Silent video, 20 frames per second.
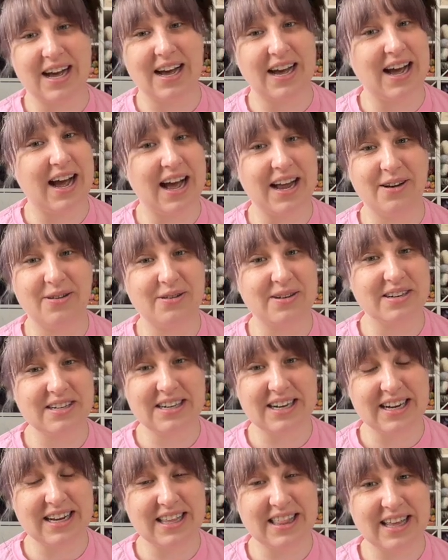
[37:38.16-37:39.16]
I don't earn
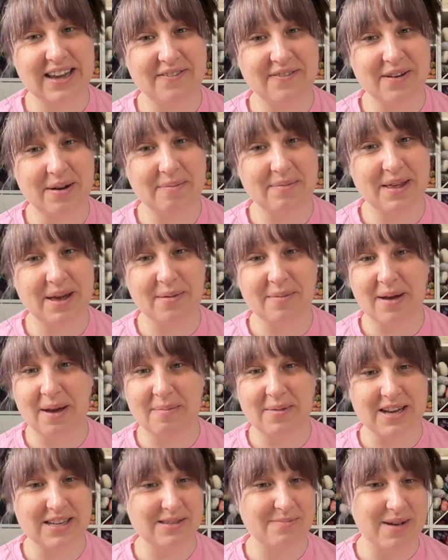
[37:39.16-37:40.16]
anything from them.
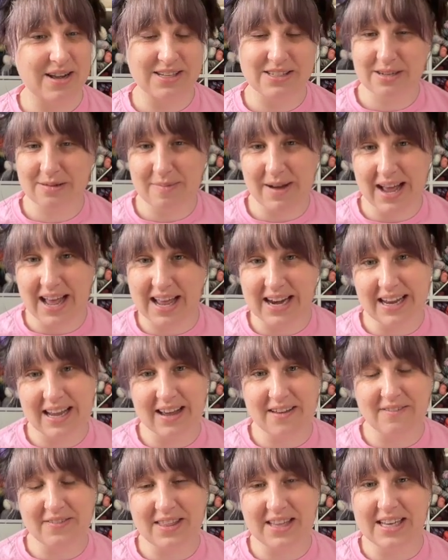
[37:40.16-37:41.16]
I'm not sponsored by any
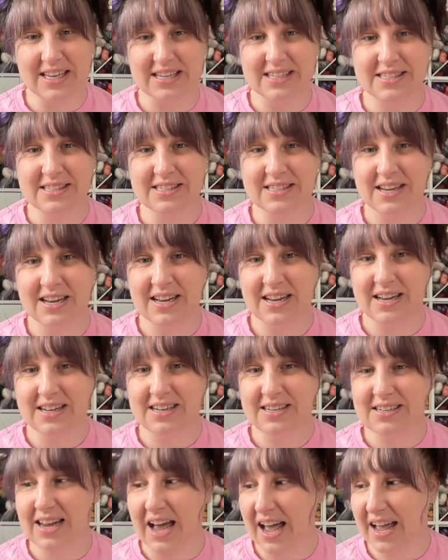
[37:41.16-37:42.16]
of these
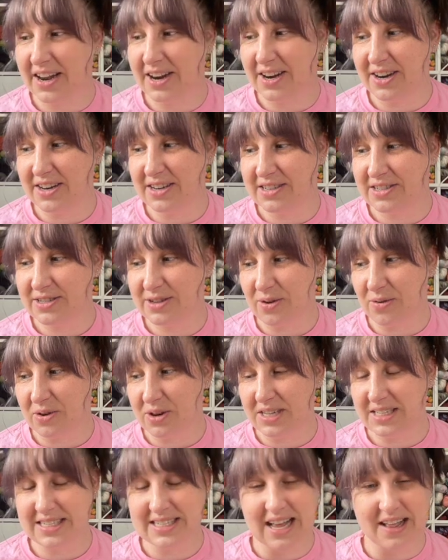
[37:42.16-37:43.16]
dyers
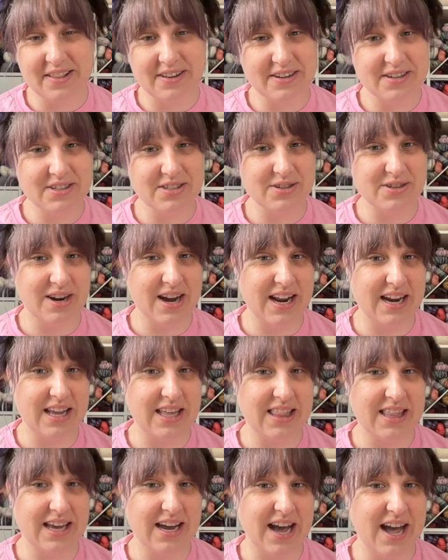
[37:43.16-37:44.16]
or sellers or
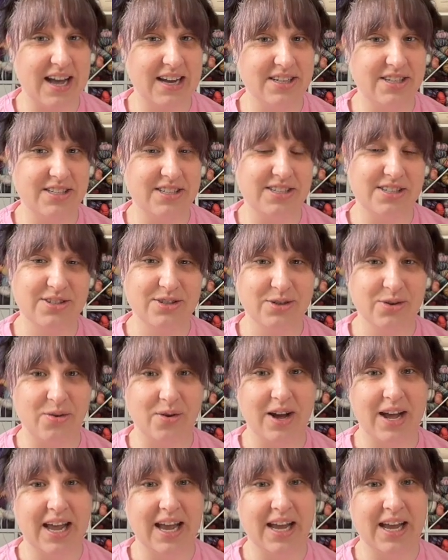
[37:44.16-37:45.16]
anything. I just
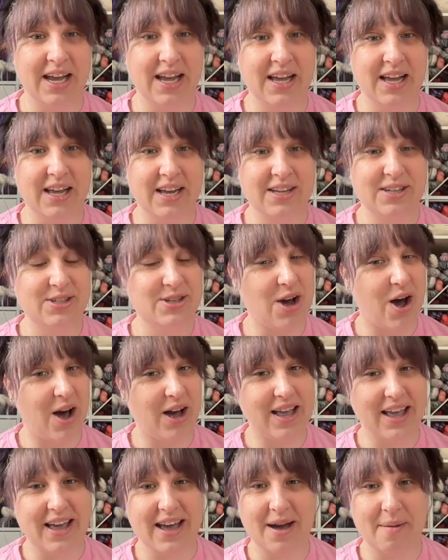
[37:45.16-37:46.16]
enjoy
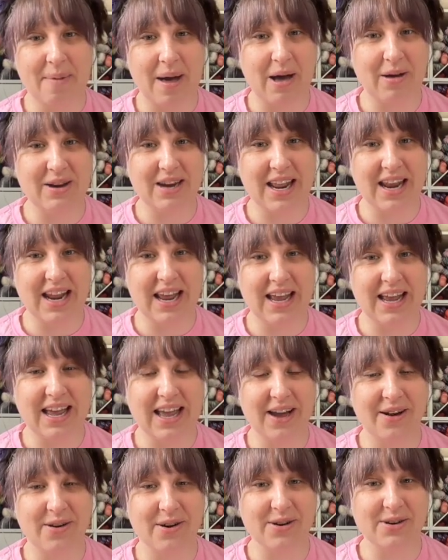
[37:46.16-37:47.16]
talking about knitting
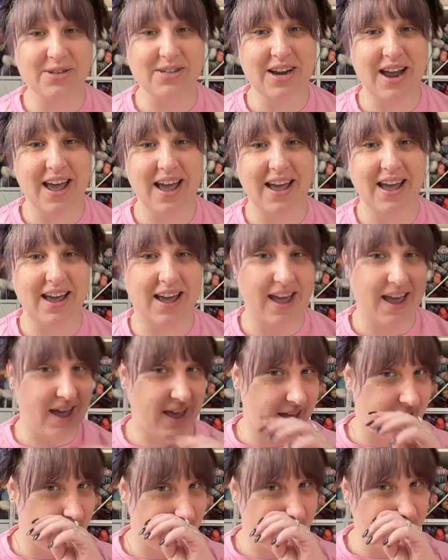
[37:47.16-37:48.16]
and crochet
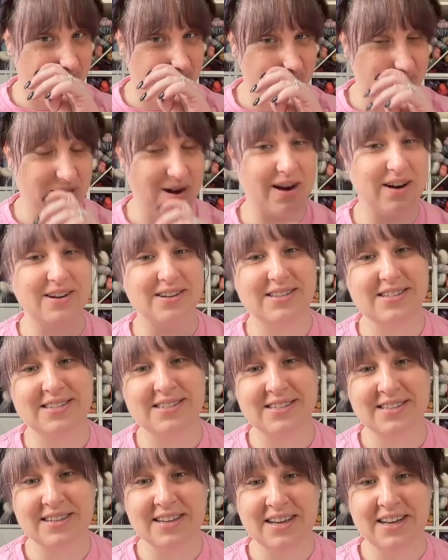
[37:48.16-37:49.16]
and fiber
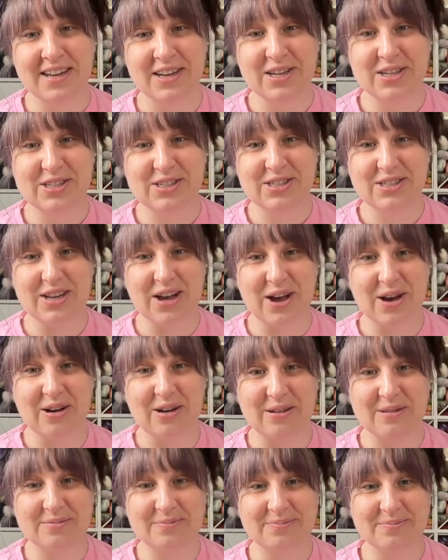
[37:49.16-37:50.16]
arts.
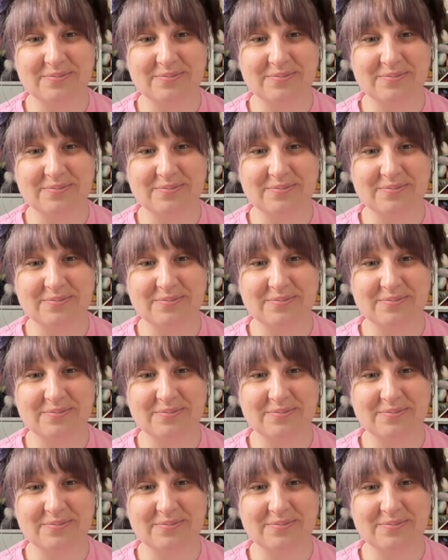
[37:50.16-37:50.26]
So